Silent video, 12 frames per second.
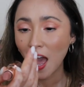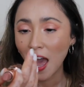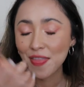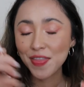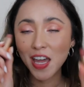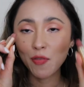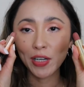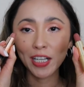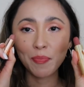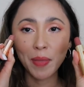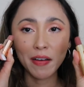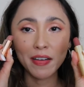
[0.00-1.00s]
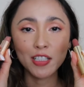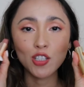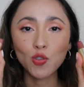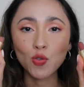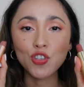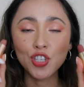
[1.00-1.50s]
And then we're gonna compare it
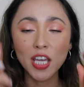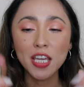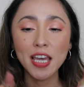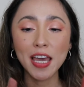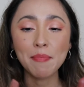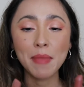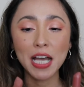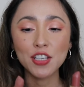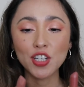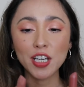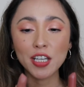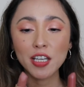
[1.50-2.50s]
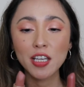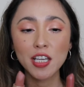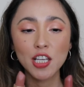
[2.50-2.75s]
to J K Magic.